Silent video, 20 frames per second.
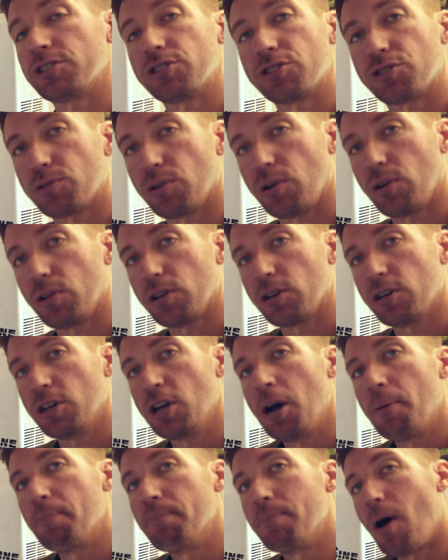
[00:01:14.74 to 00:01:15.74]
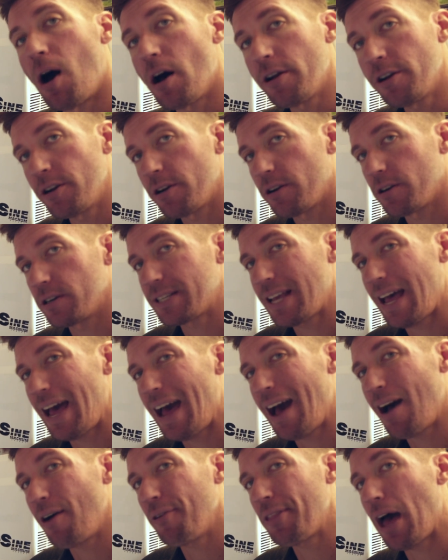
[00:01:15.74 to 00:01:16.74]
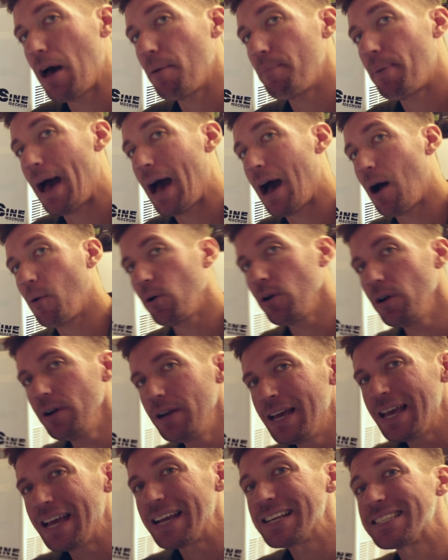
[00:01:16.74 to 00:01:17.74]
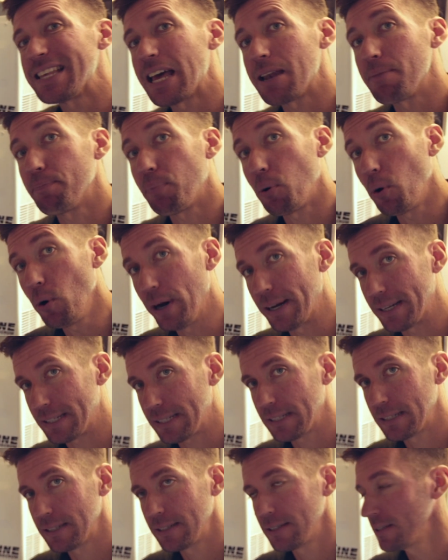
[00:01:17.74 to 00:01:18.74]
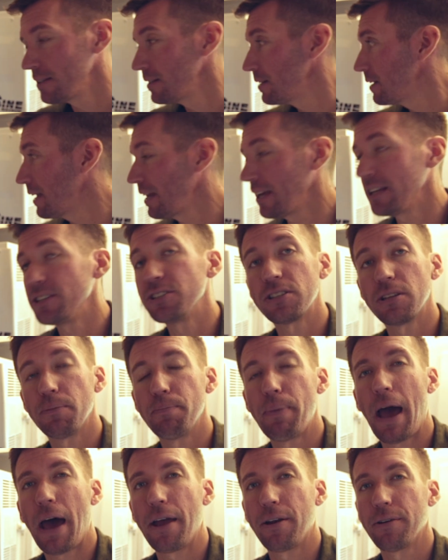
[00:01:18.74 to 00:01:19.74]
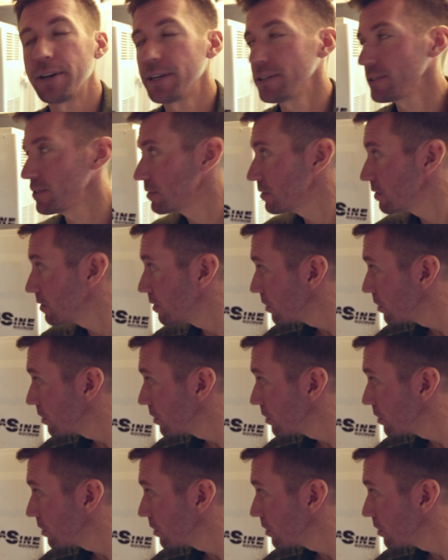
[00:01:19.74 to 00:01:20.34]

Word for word: controller monitors how that power is then put into the batteries.